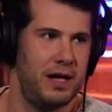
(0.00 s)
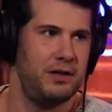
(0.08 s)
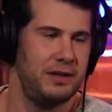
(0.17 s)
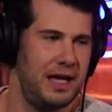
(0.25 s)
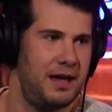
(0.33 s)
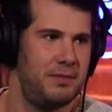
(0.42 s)

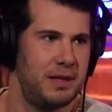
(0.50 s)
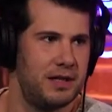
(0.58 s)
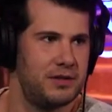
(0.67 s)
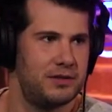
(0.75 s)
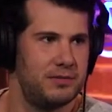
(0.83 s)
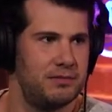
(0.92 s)
Well, yeah,
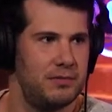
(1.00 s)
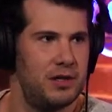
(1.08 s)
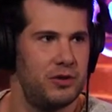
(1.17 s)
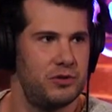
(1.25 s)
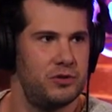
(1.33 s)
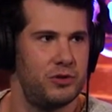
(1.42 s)
because you
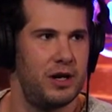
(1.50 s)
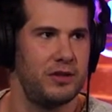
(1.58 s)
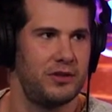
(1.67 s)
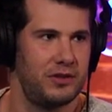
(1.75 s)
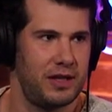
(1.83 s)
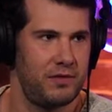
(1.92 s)
don't do
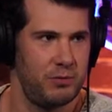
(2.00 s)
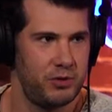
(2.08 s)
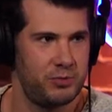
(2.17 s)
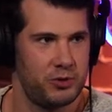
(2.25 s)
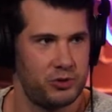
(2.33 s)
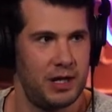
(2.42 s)
drugs aside from
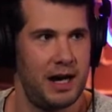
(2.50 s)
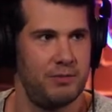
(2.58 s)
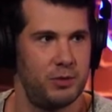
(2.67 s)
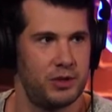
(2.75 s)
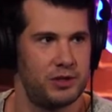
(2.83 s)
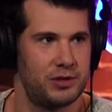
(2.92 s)
those
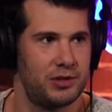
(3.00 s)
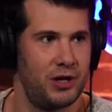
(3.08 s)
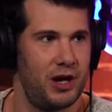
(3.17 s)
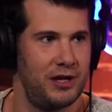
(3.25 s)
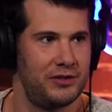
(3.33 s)
prescribed, which cause